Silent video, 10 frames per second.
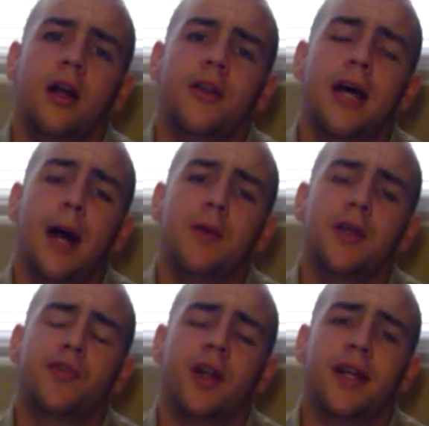The topics
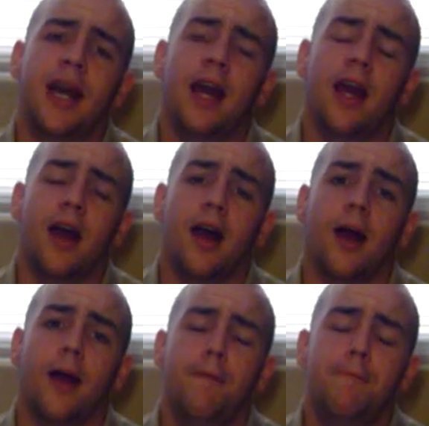for today
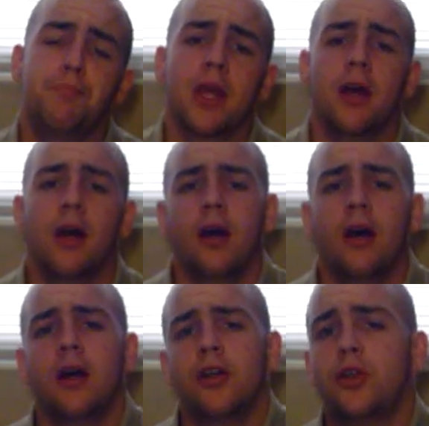are
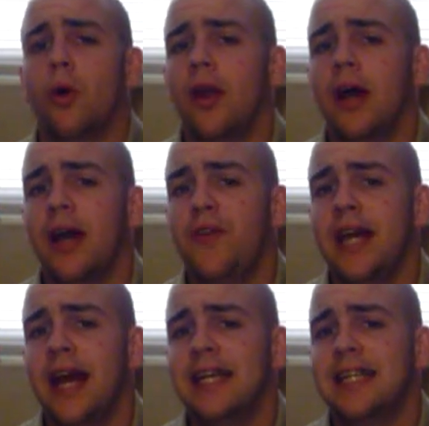Toyota
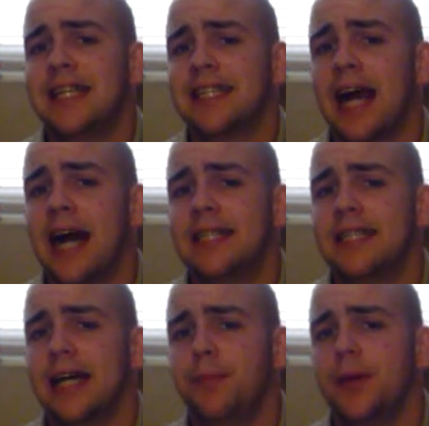FT-86
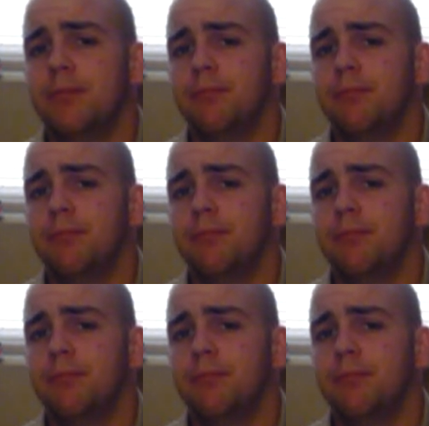concept,